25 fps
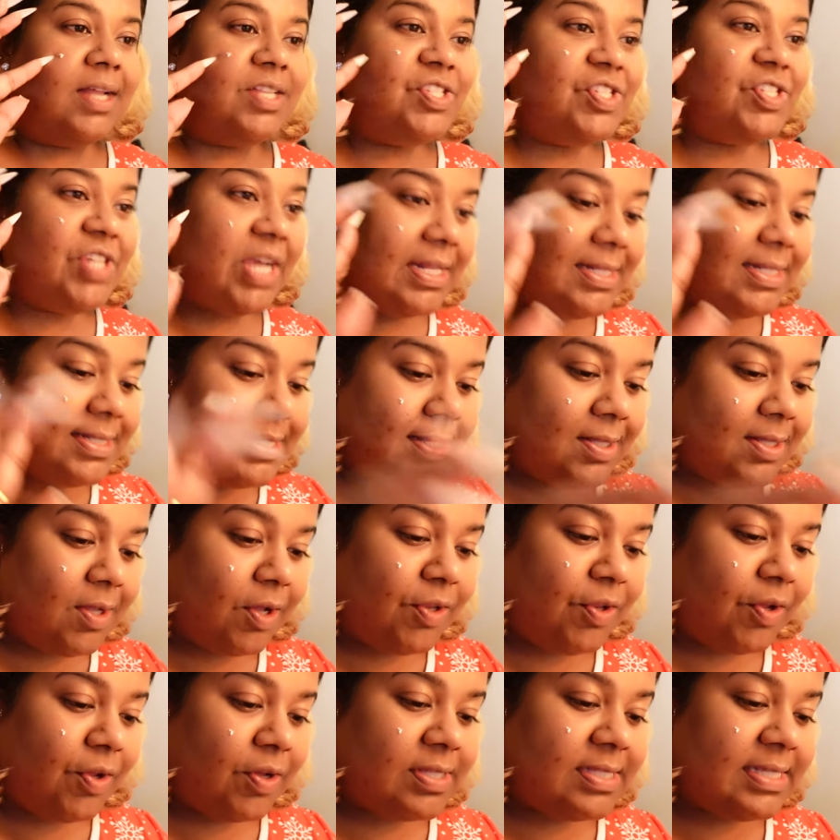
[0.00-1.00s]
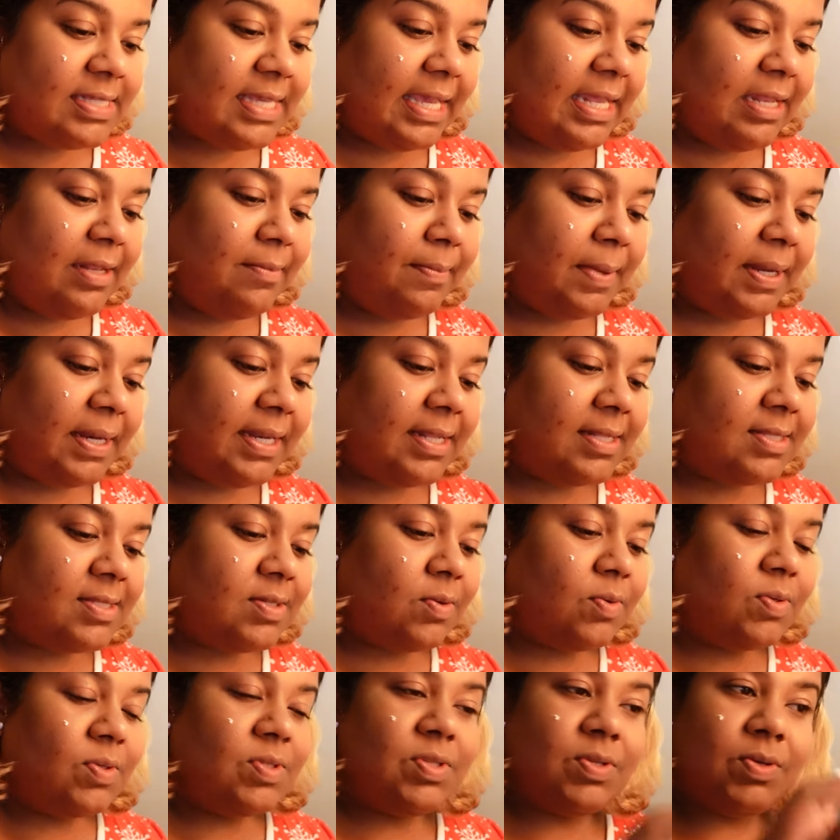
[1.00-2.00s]
gentle on your skin, but it
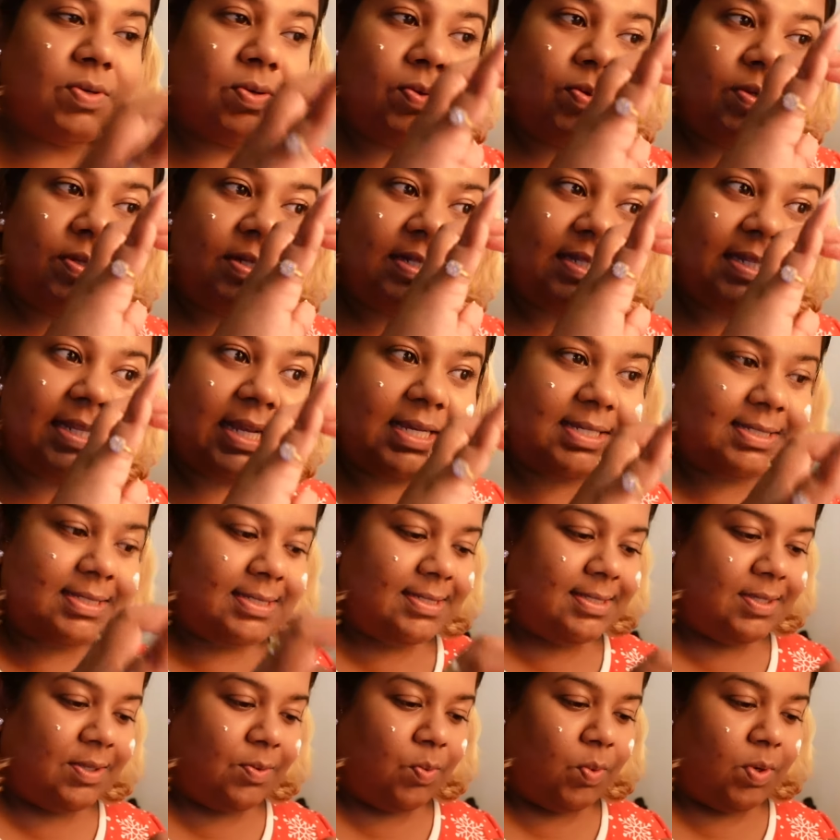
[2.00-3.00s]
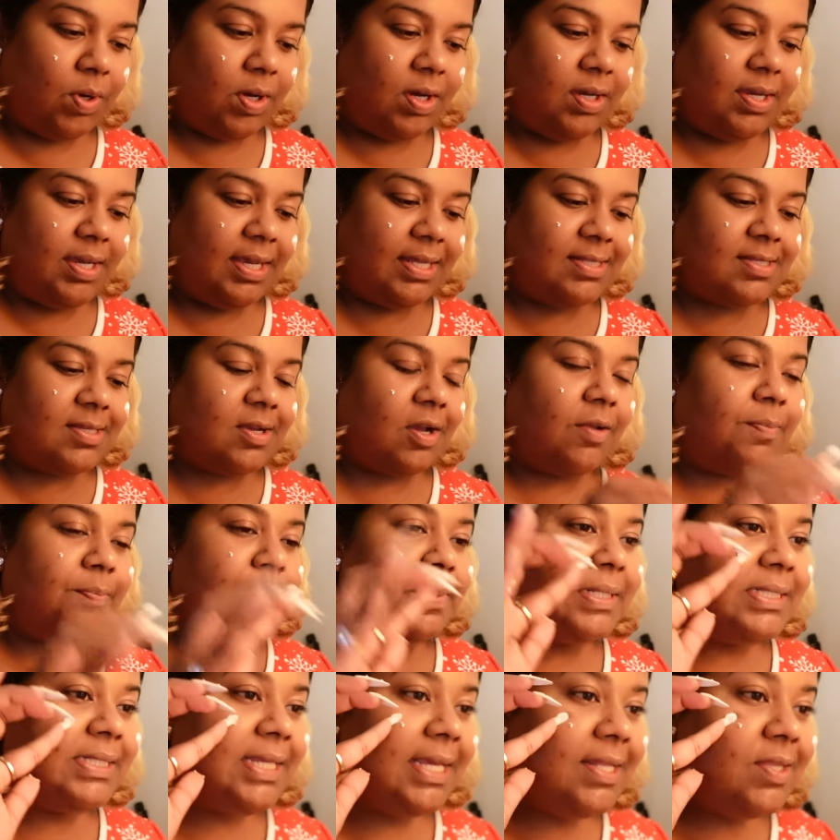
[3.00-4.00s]
also does the work. It's got
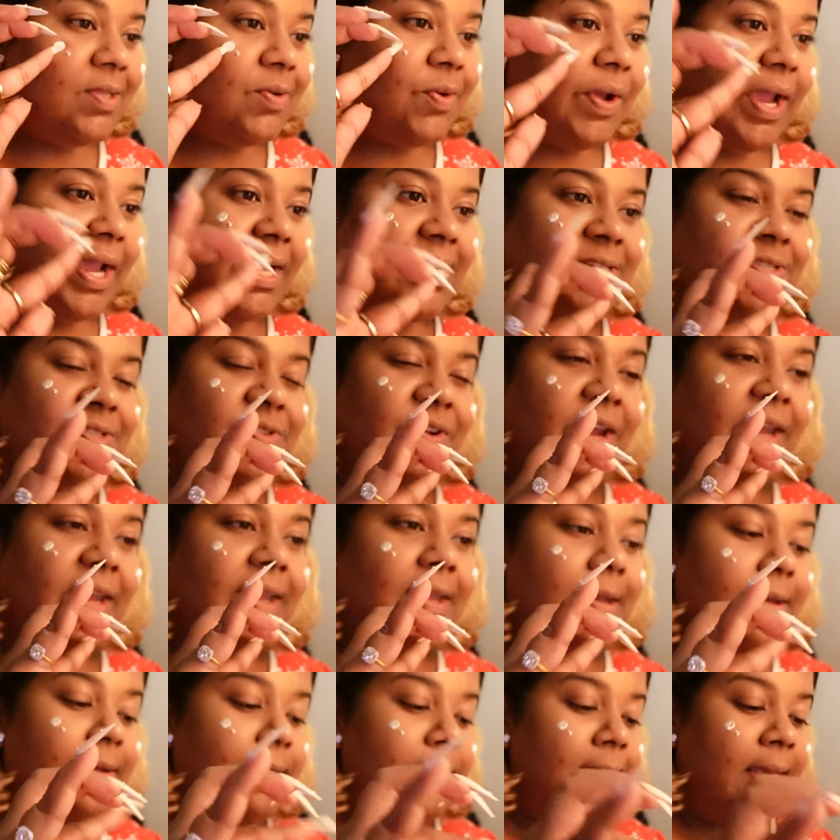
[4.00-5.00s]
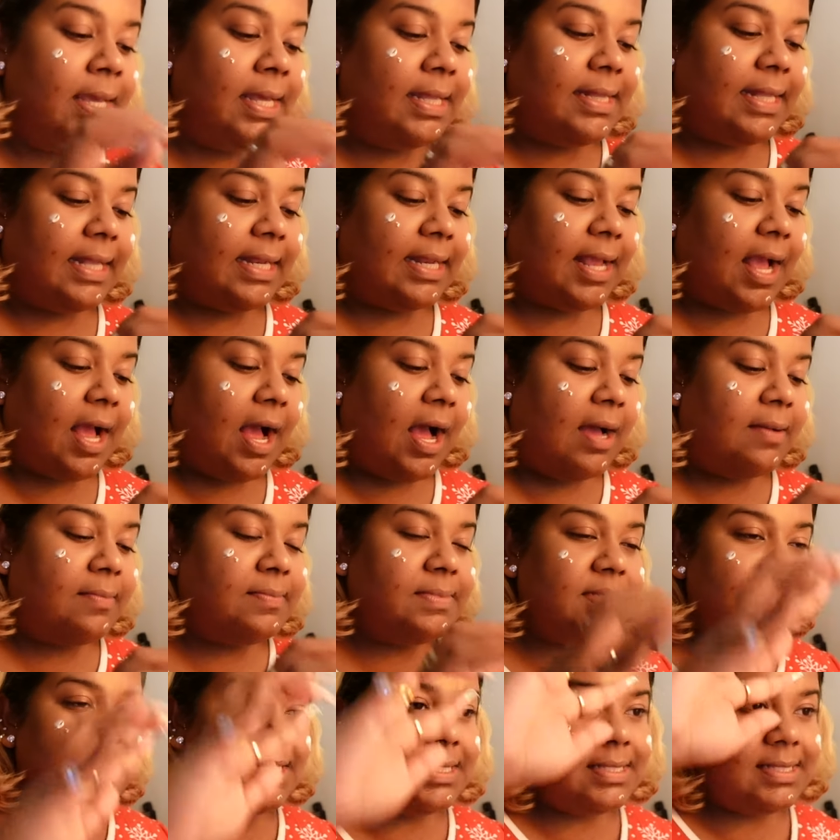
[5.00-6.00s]
potato extract that
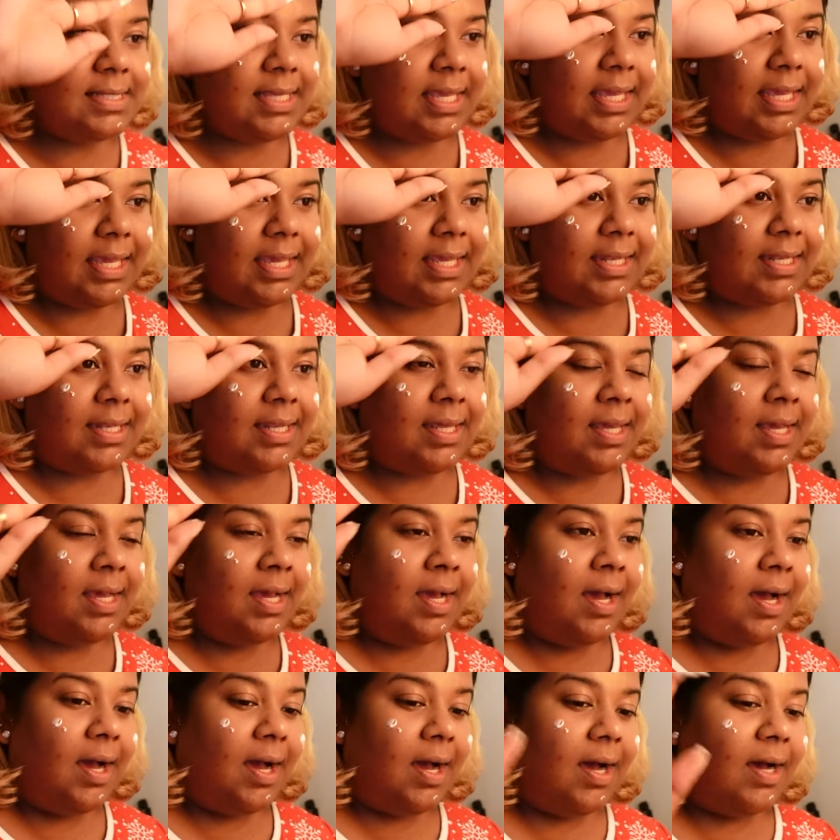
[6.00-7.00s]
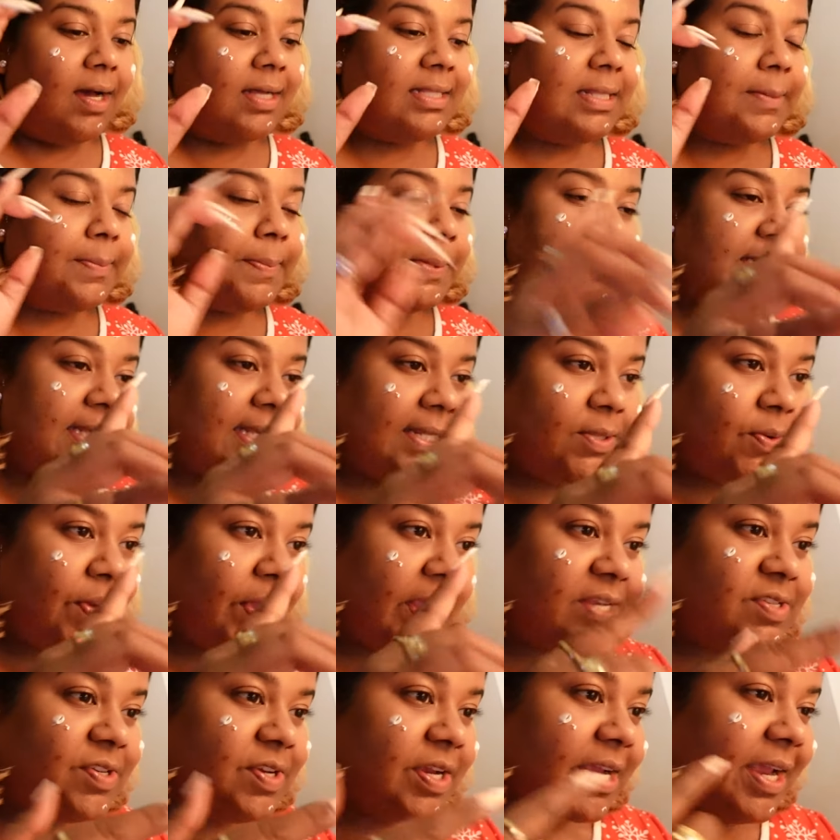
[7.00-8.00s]
calms the skin. The potato
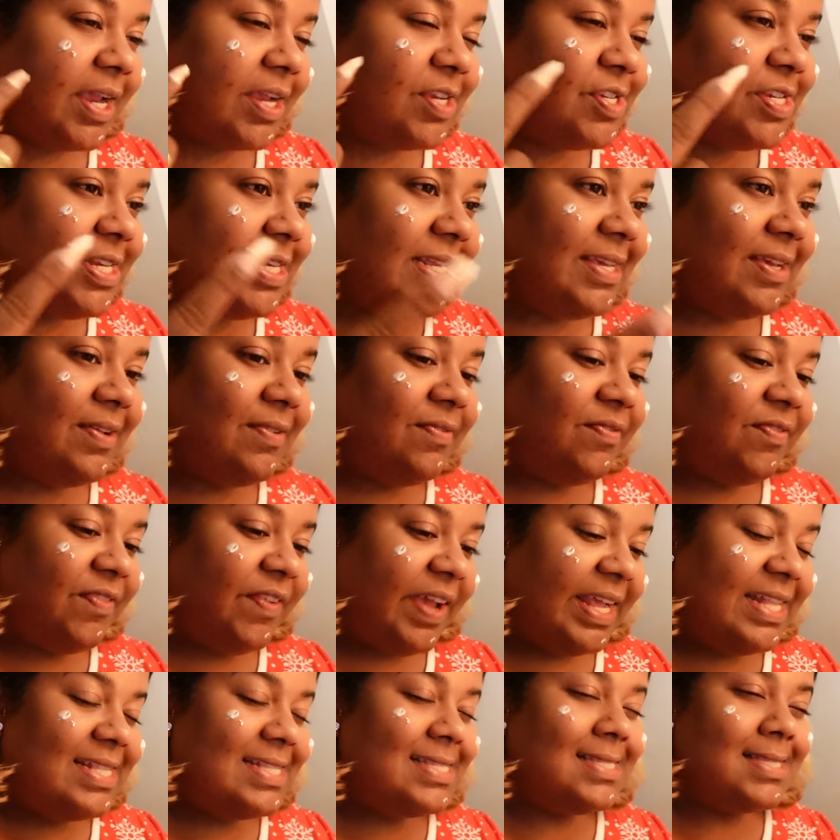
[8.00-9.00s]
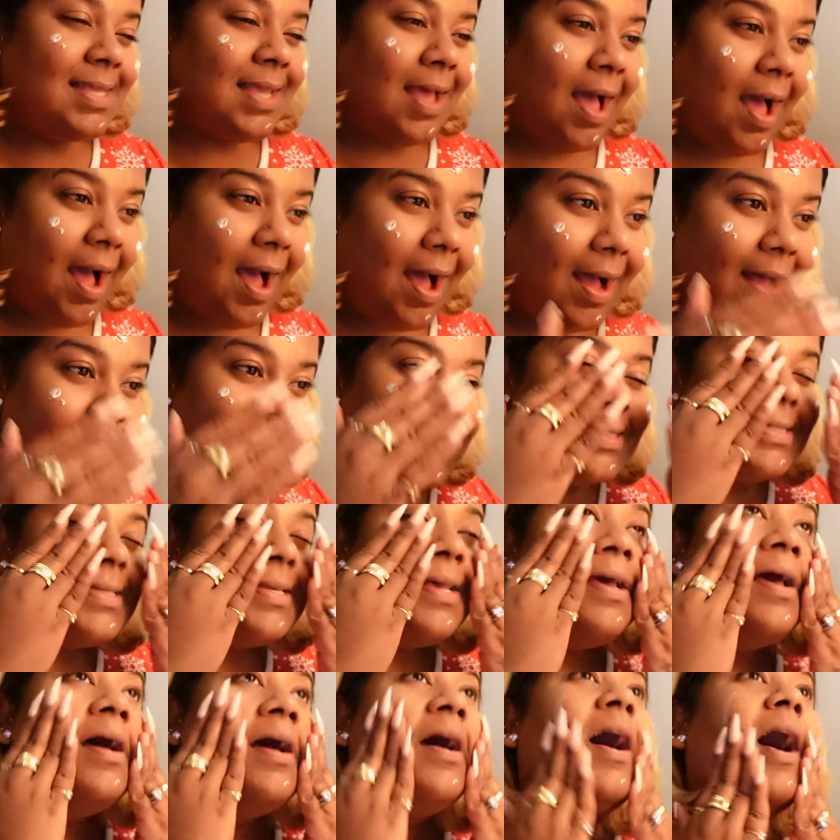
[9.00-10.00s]
extract actually fades
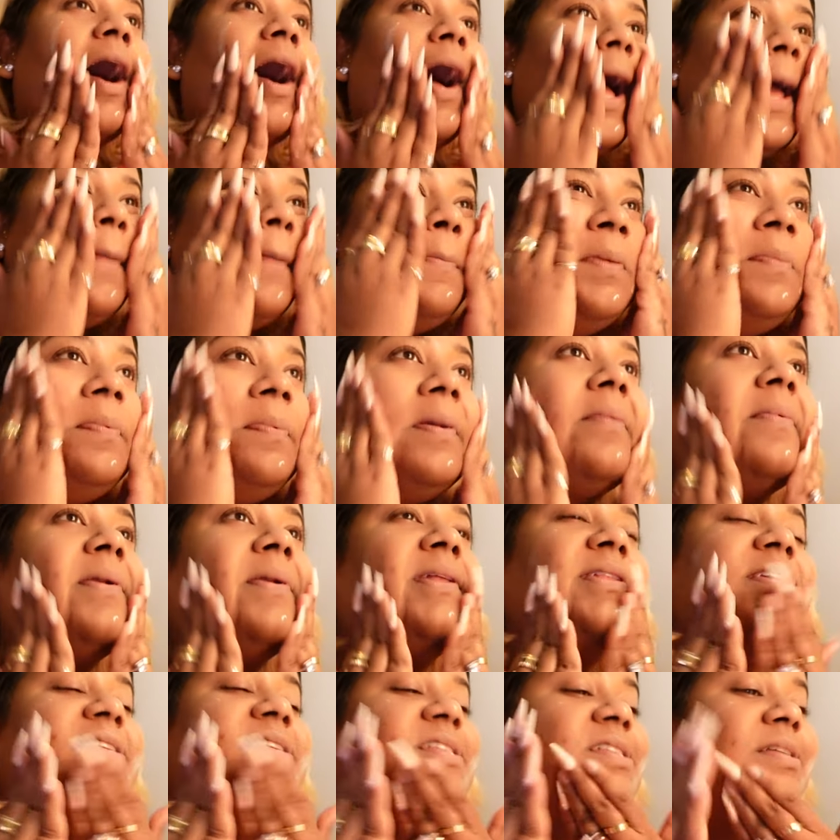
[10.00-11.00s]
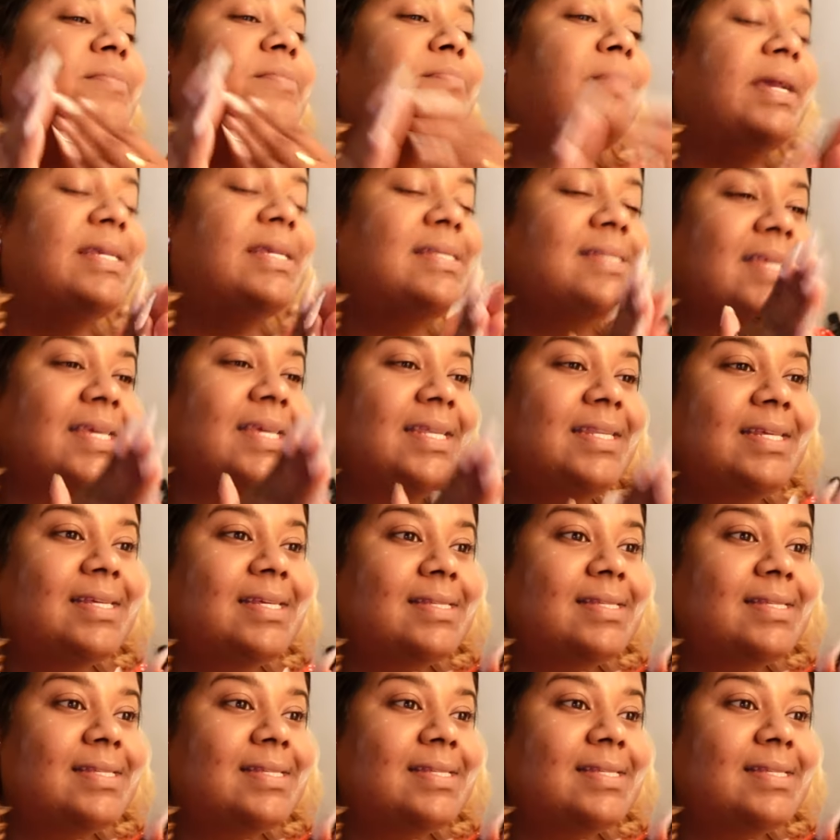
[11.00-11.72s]
scars, hyperpigmentation. My skin